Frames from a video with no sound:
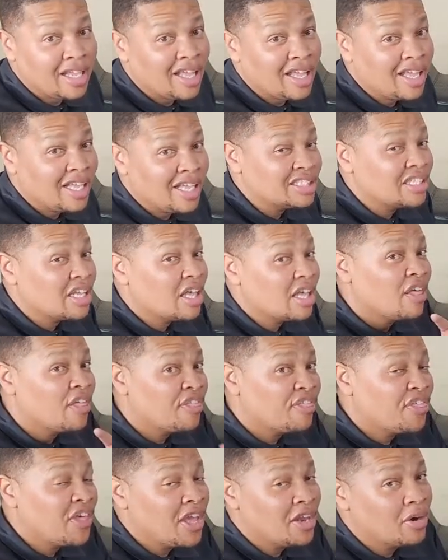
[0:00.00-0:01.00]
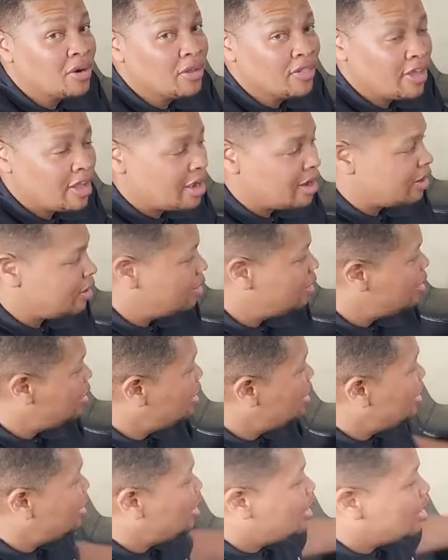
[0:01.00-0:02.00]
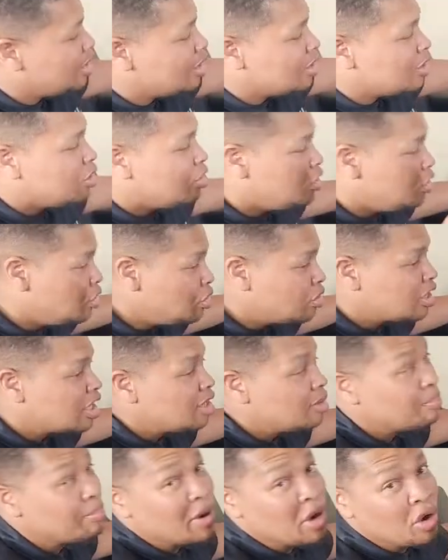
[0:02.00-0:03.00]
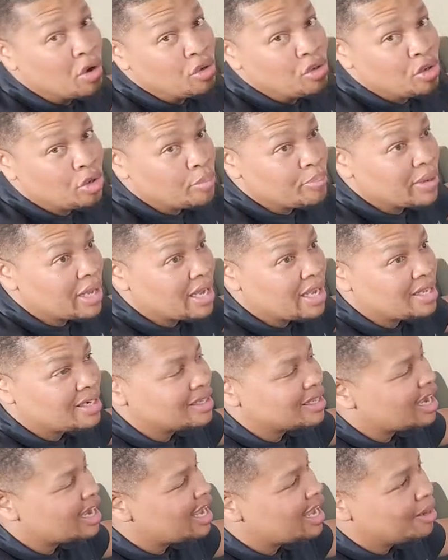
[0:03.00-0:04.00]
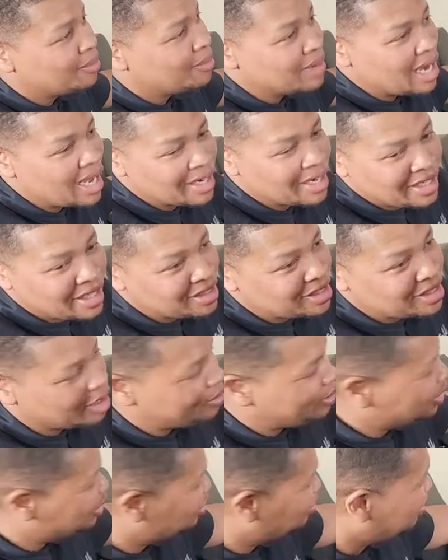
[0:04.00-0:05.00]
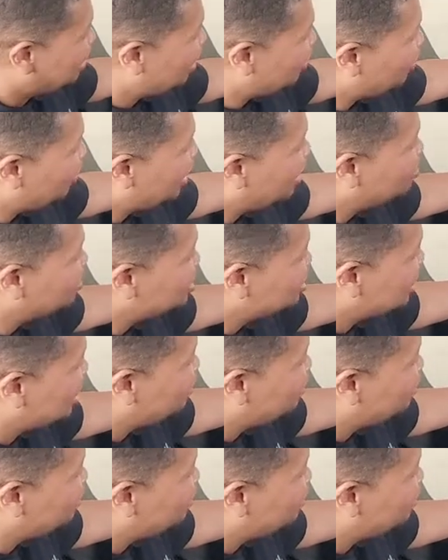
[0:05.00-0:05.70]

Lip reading: is thinner there. You can burn your paint. I am not a detail person, by the way. I'm just saying